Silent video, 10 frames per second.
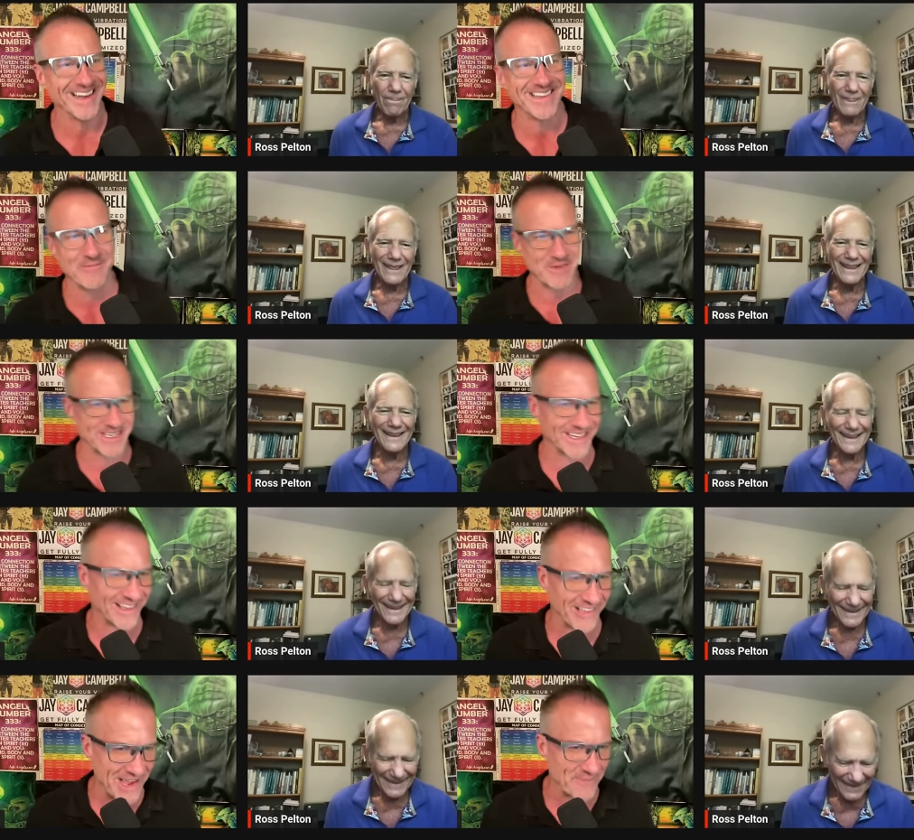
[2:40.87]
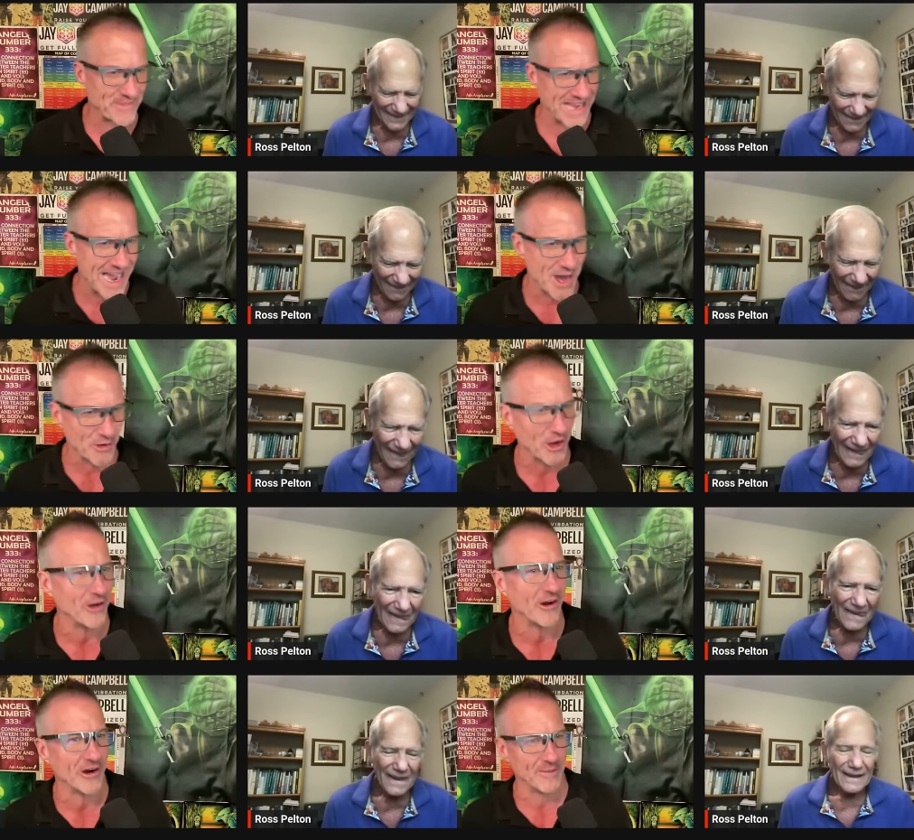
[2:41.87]
Speaker 1: attempting to clamp down on
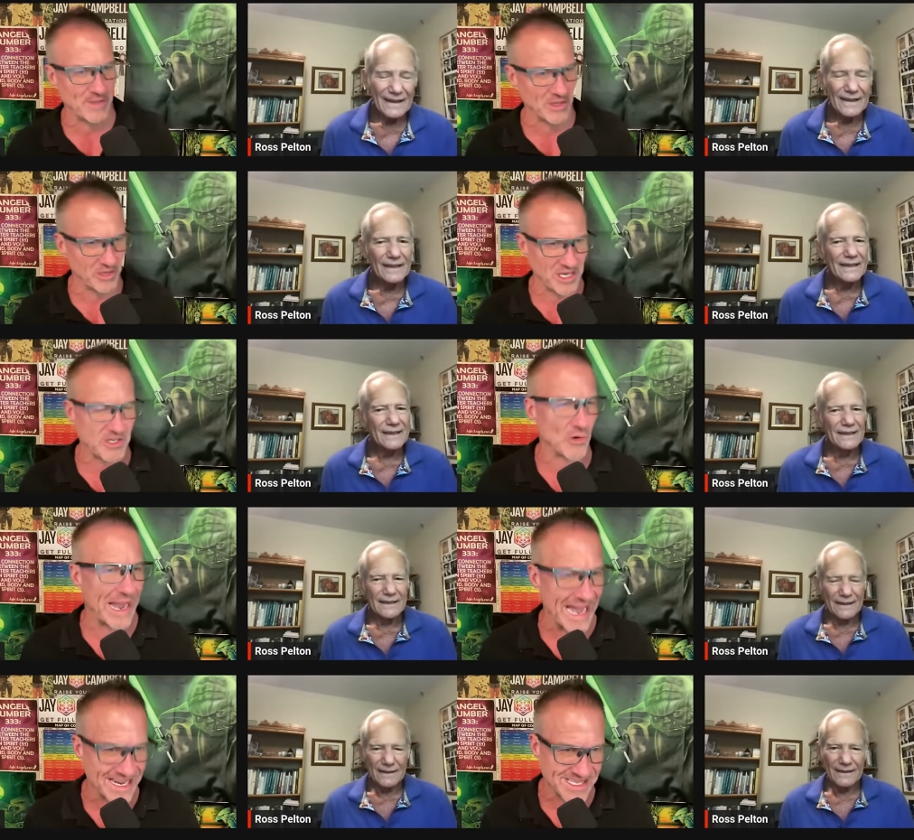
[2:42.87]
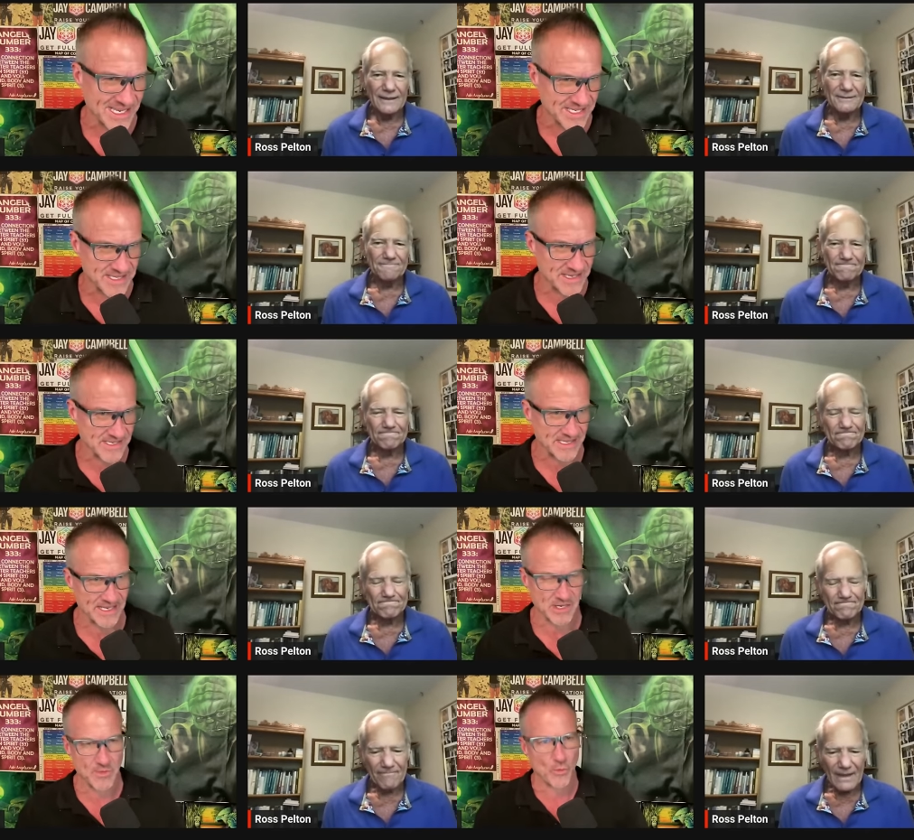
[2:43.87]
our ability to access these things?
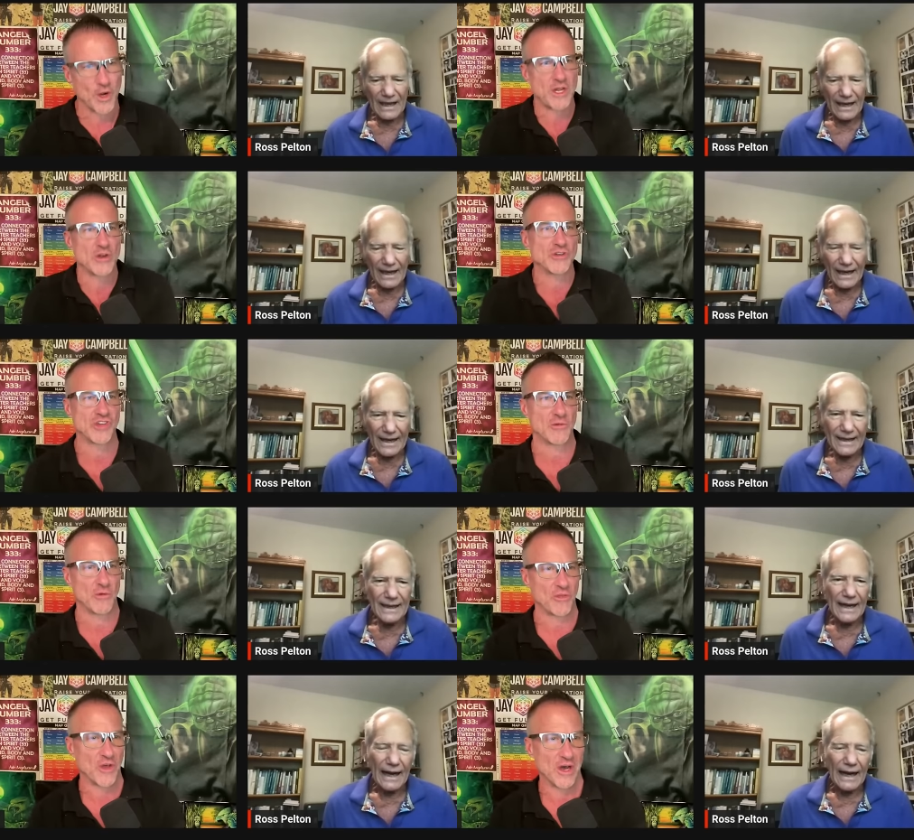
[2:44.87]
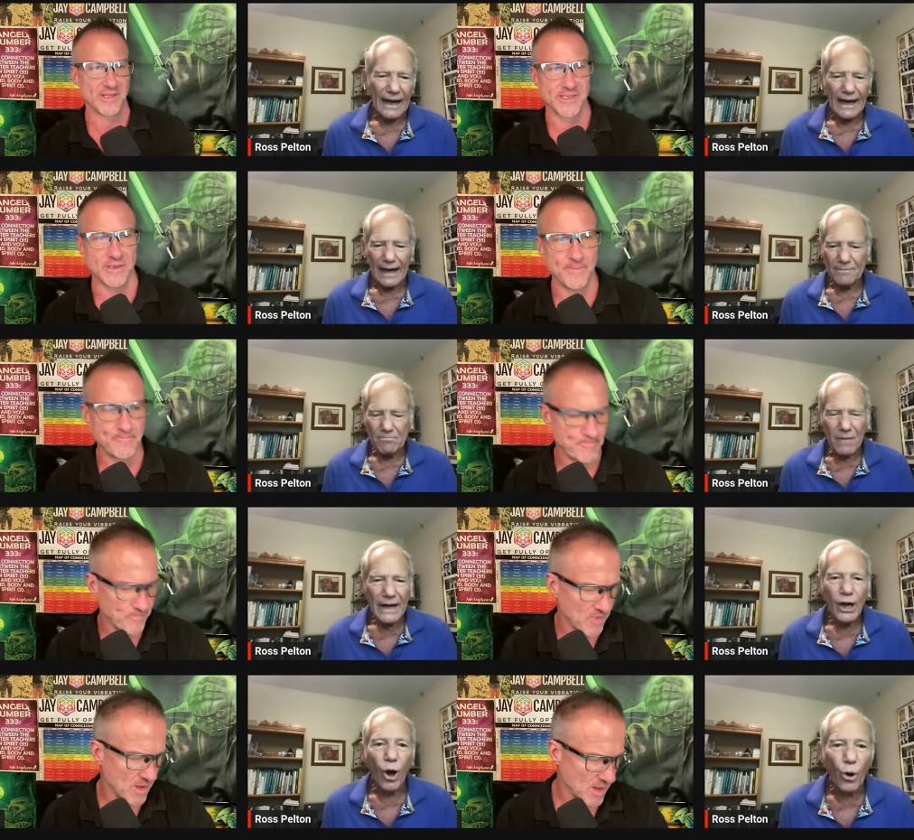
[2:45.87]
I mean, what are your general thoughts?
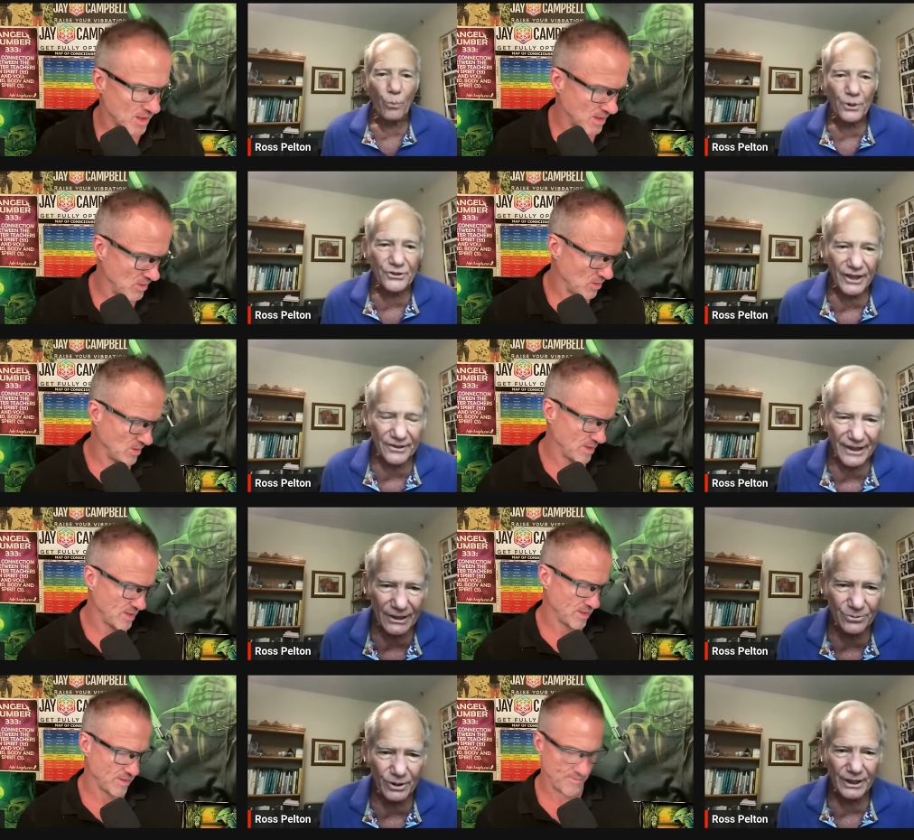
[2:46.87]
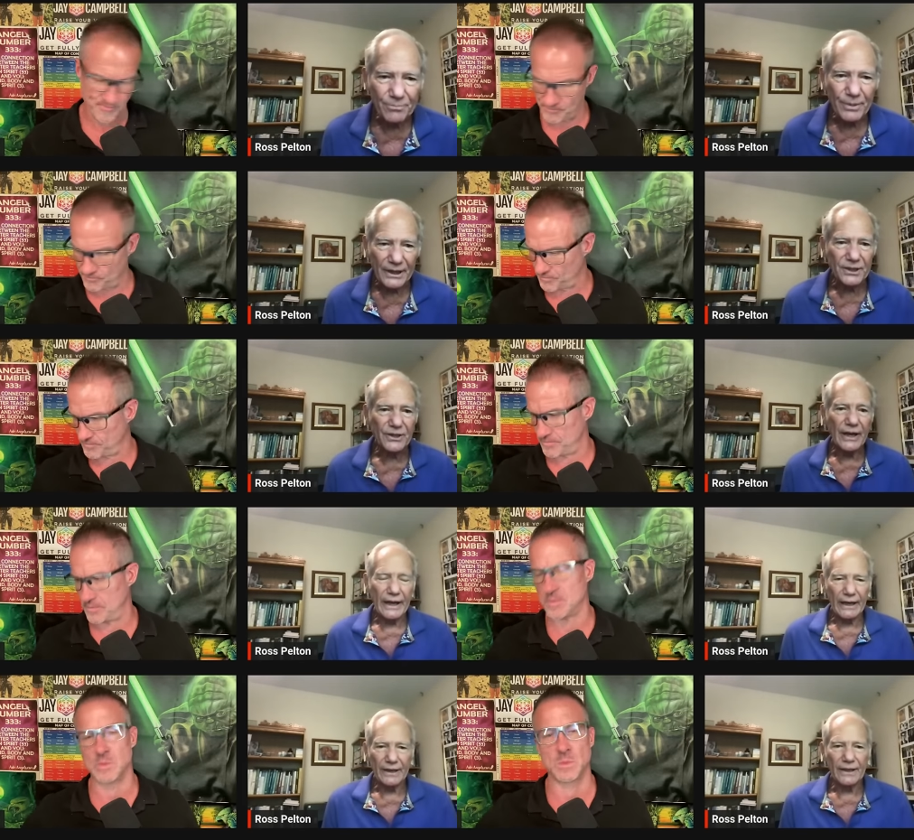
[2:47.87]
Speaker 2: My hope is that things will get better
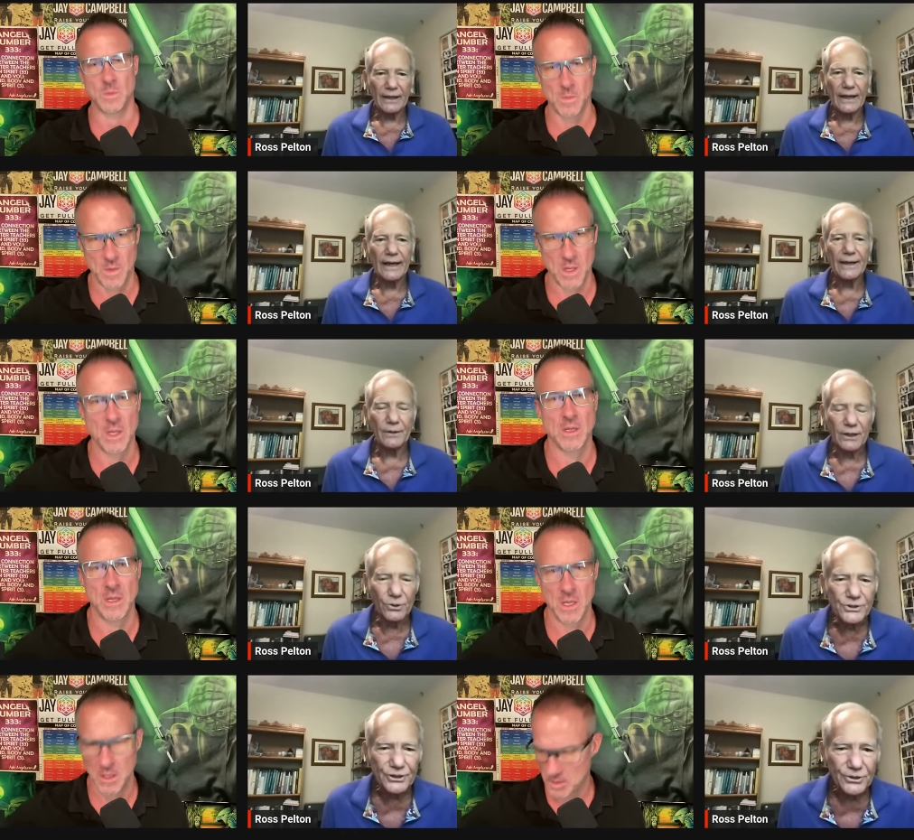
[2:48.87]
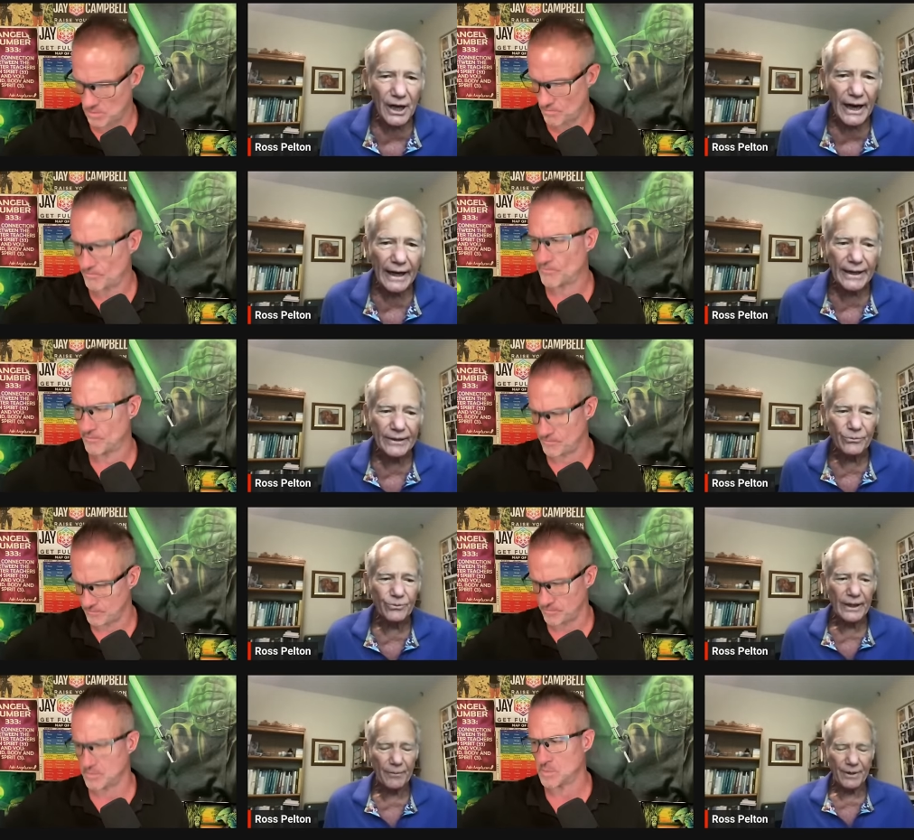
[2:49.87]
and and looser. I
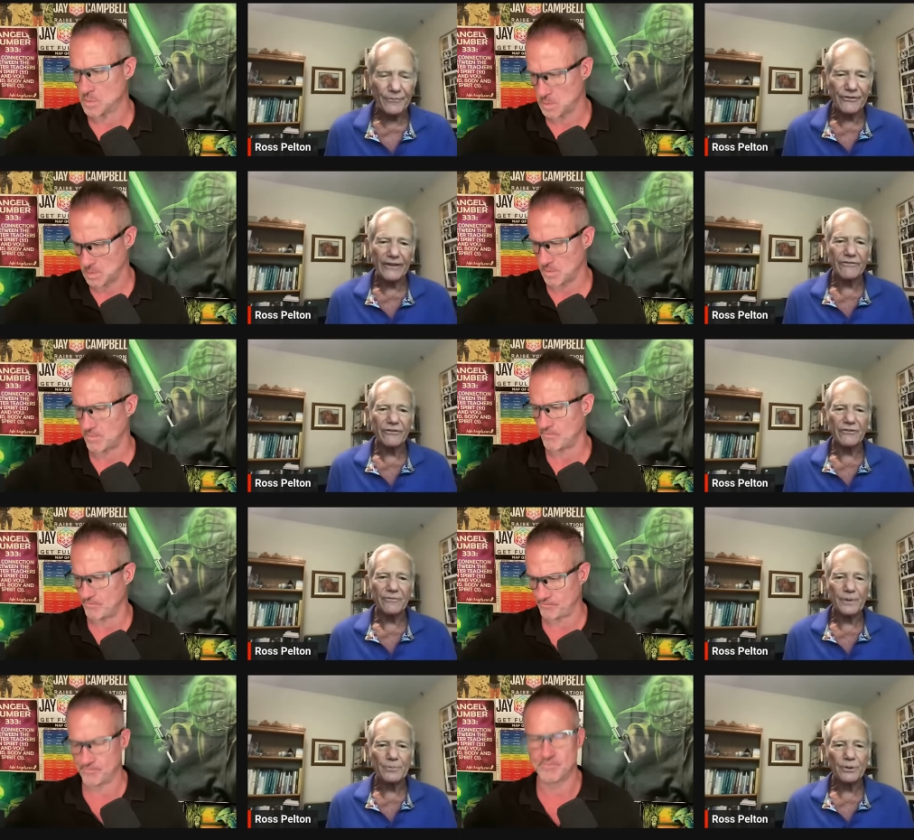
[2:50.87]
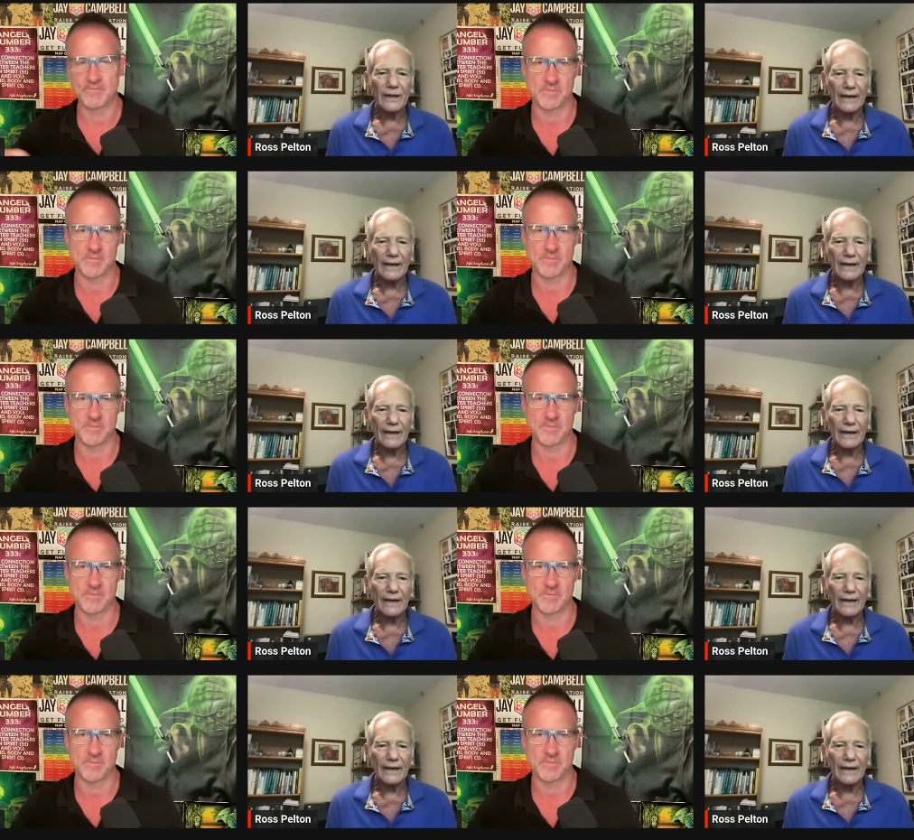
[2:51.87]
am in favor of people